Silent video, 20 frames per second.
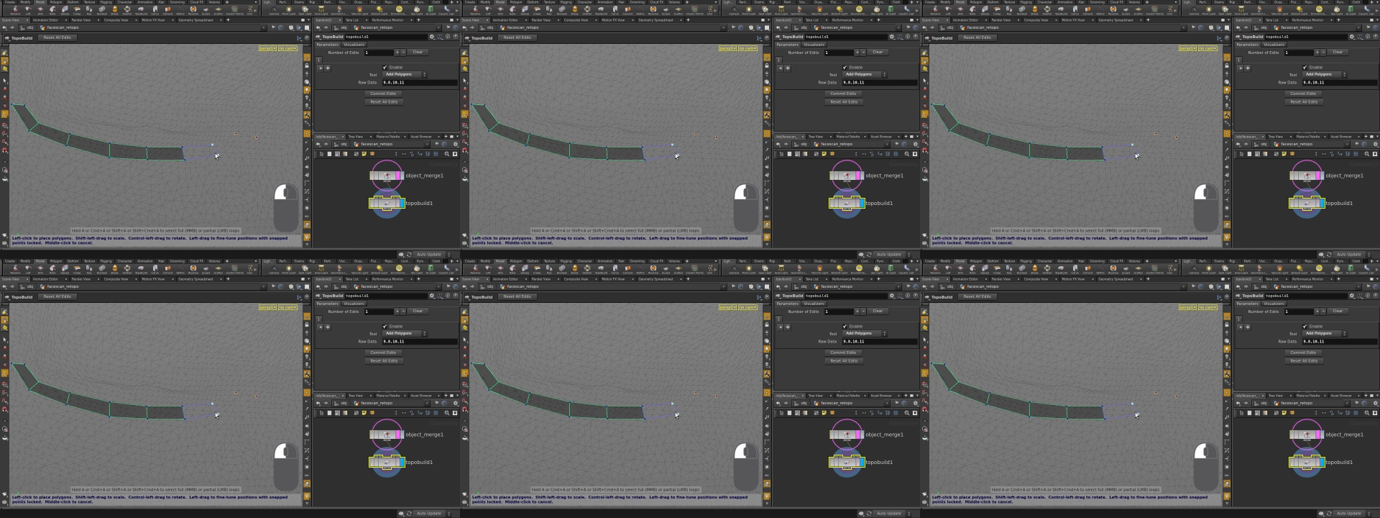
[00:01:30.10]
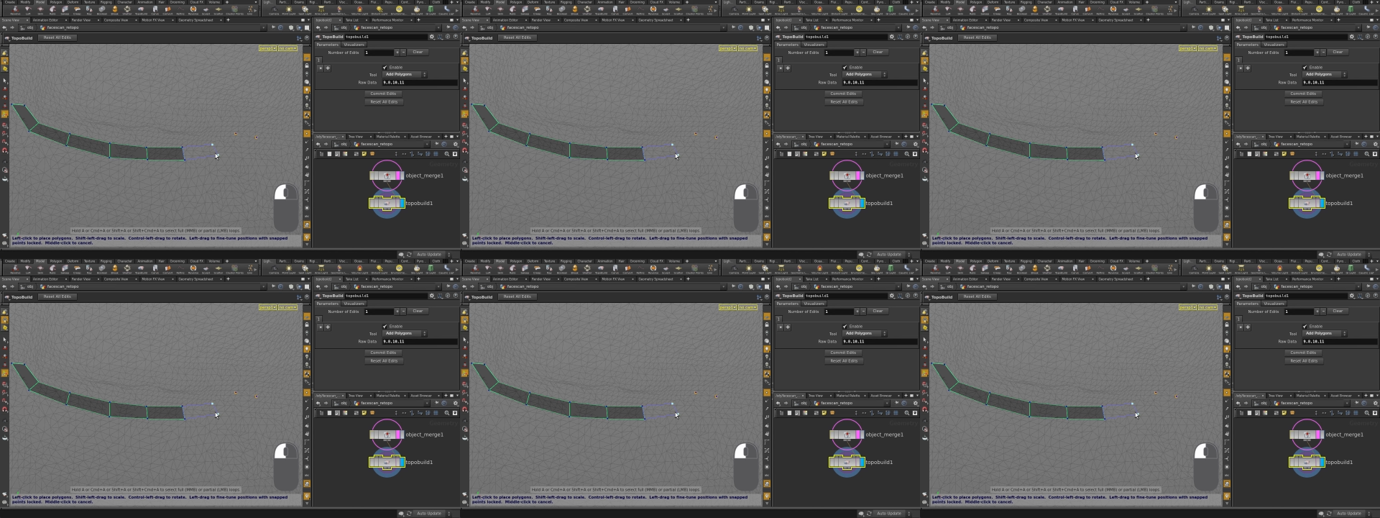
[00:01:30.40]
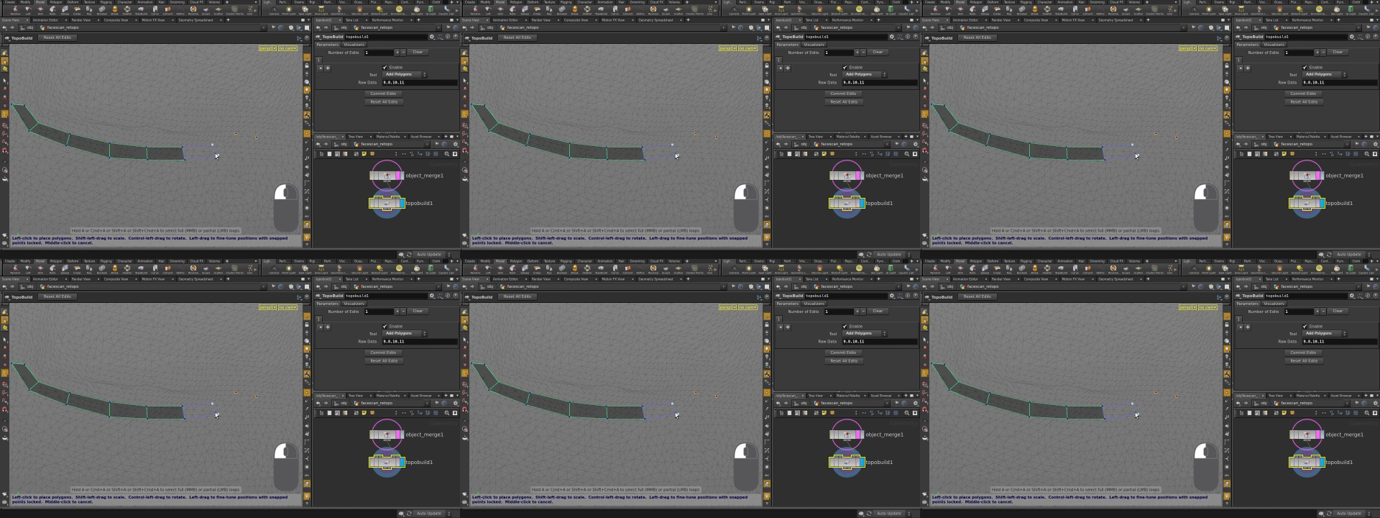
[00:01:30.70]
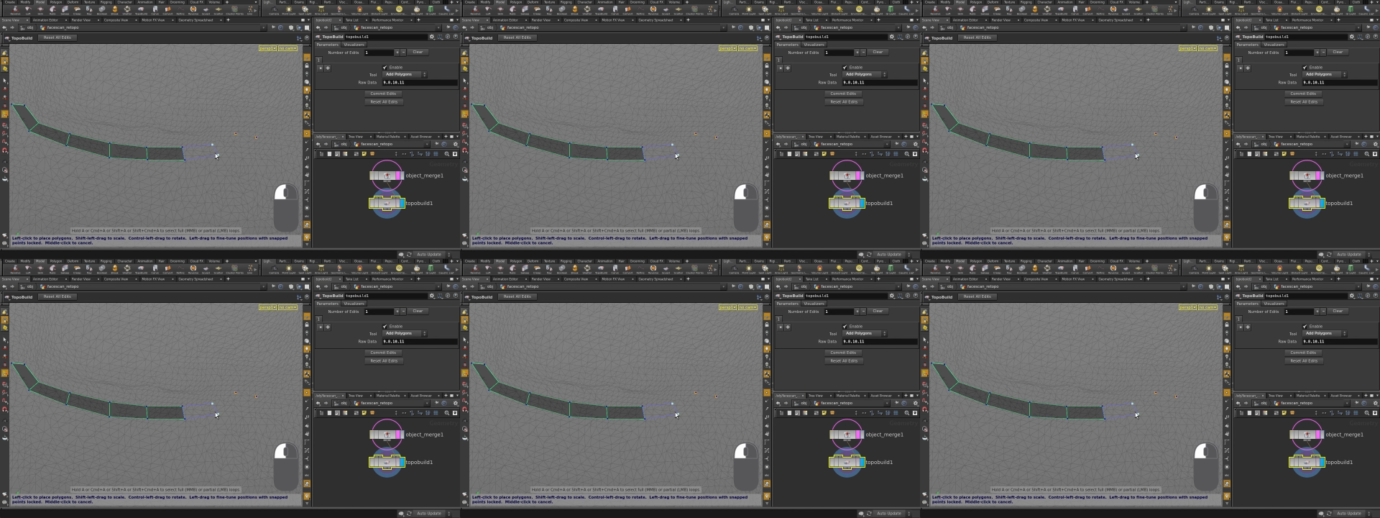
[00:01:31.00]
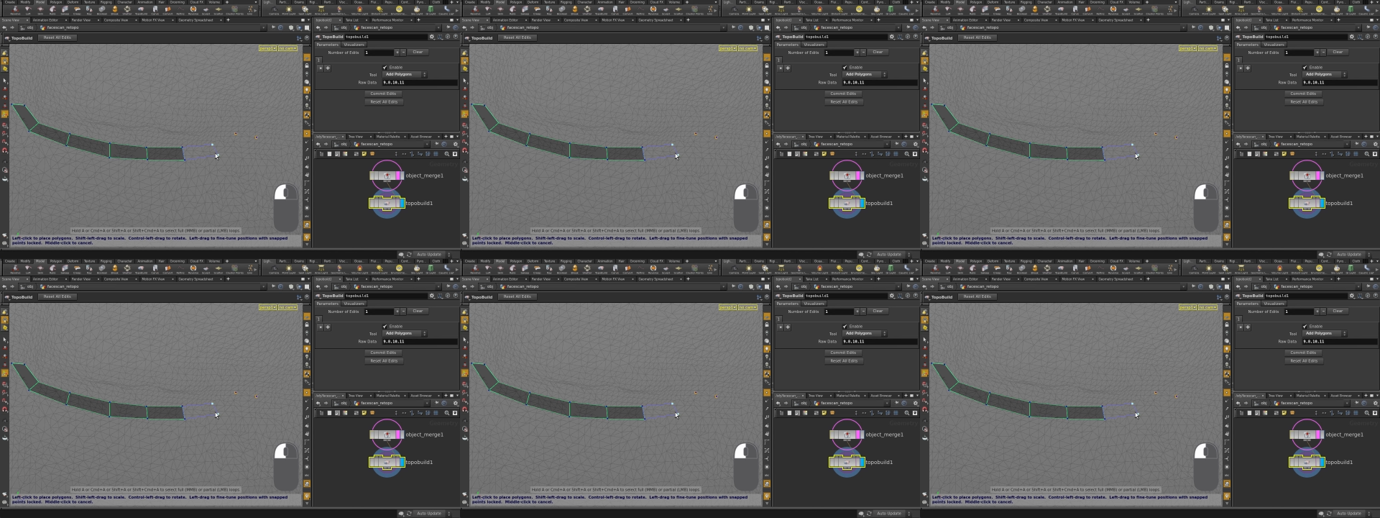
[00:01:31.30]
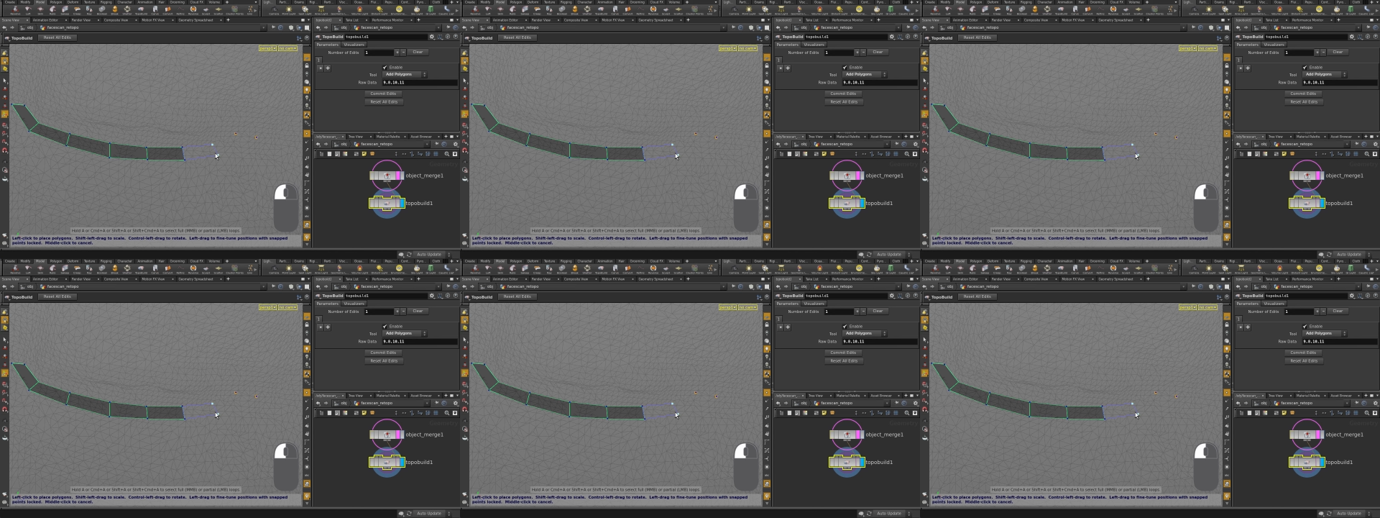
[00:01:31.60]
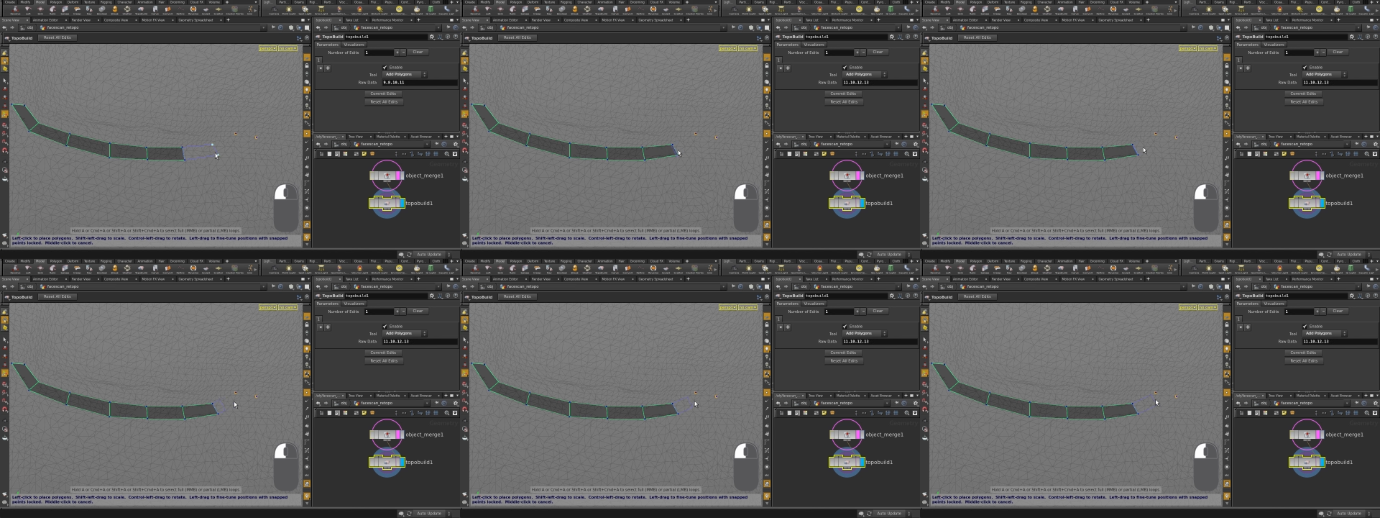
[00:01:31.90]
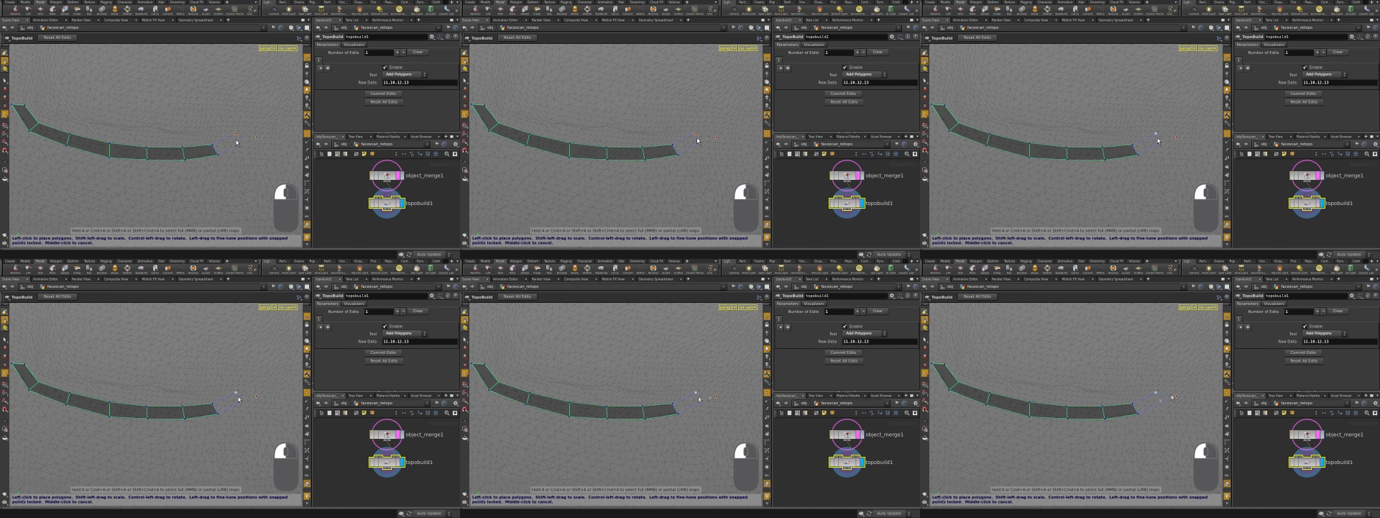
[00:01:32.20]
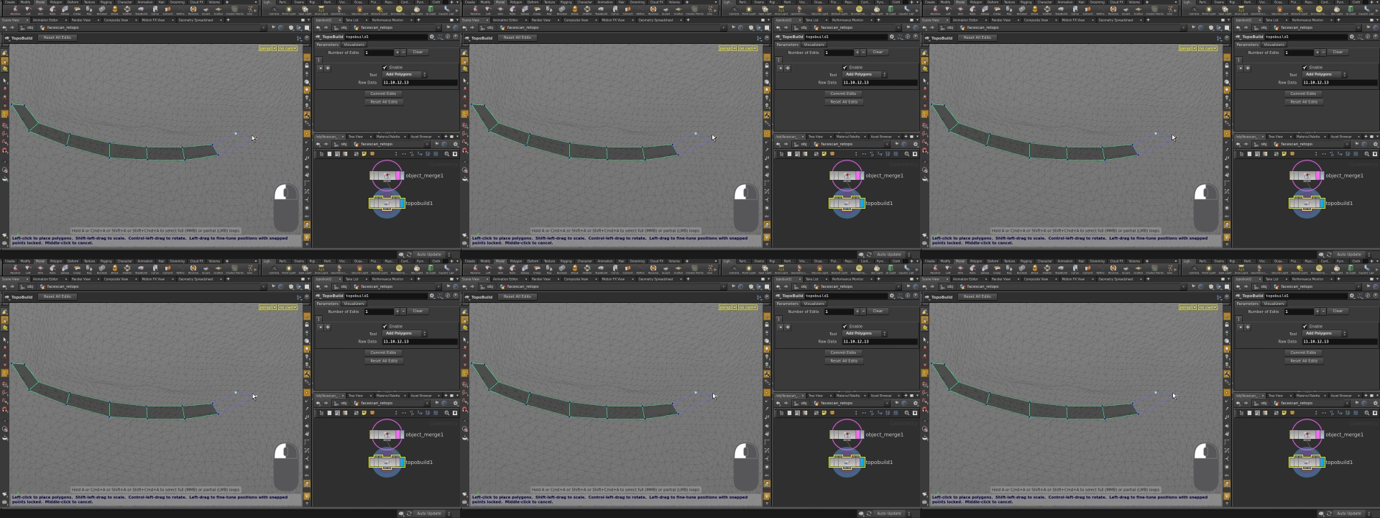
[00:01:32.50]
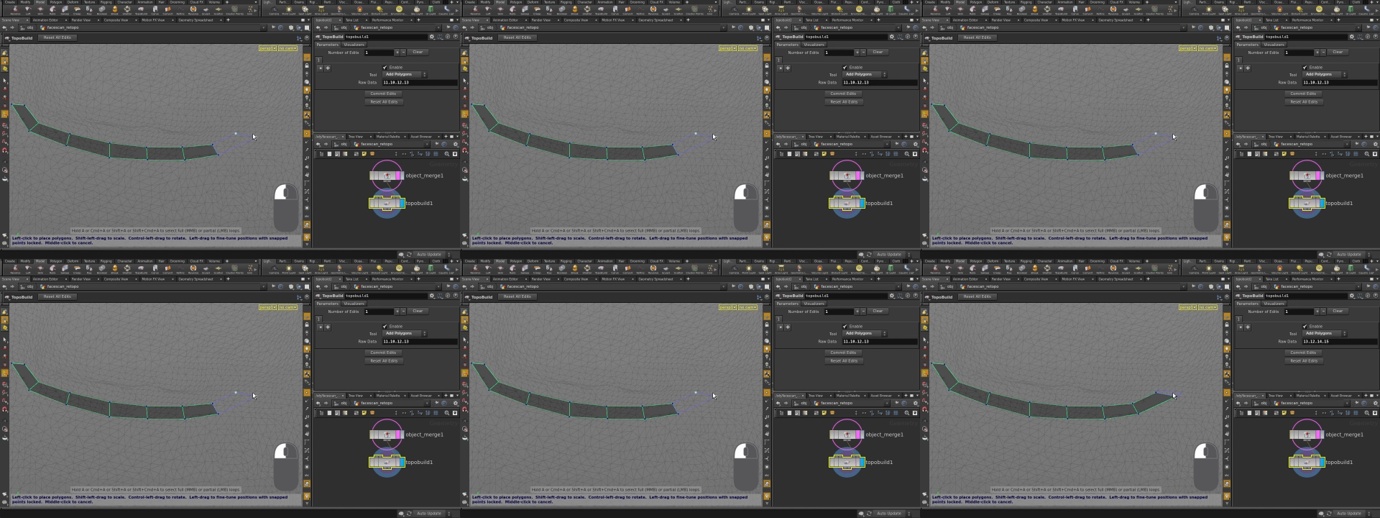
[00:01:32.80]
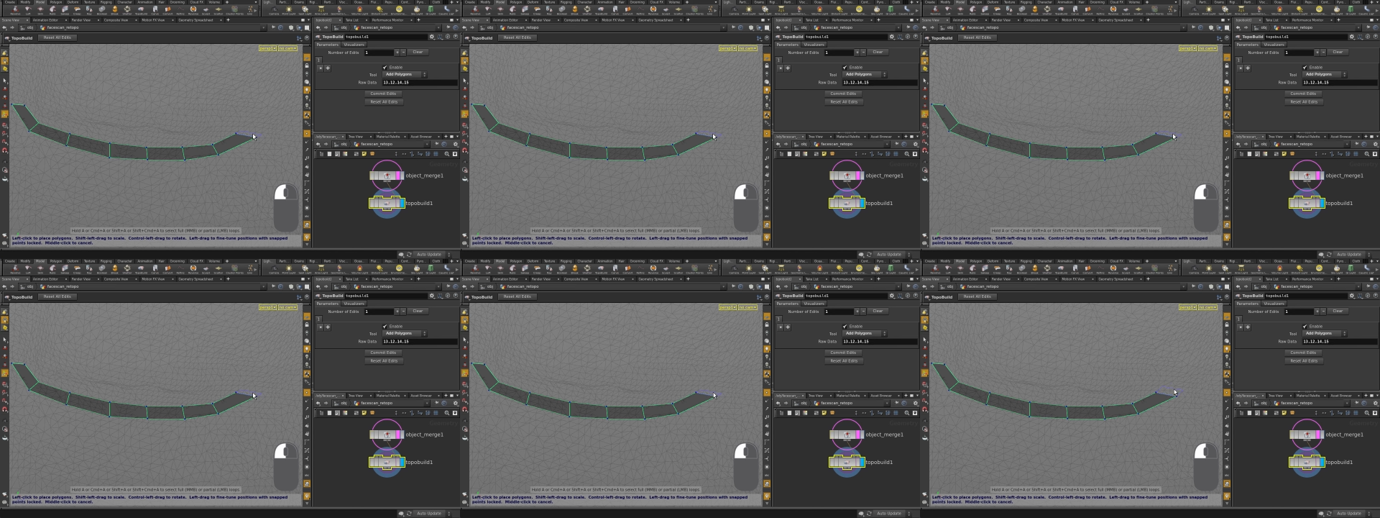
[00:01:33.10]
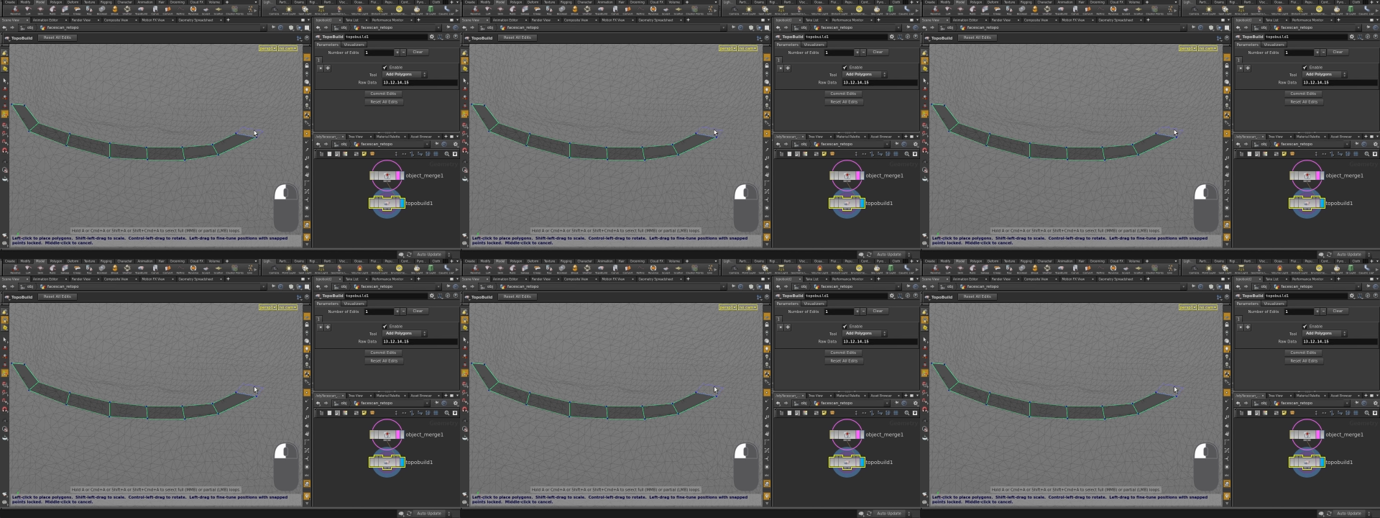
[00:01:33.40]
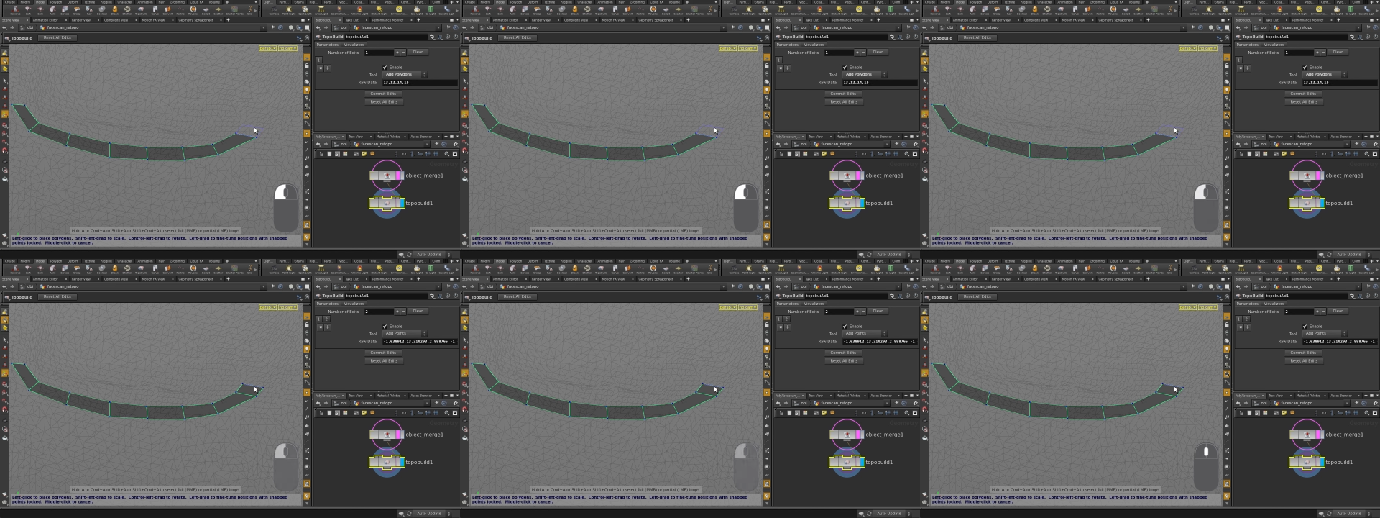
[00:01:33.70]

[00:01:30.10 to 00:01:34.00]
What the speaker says: No face is visible, so there are no lips to read.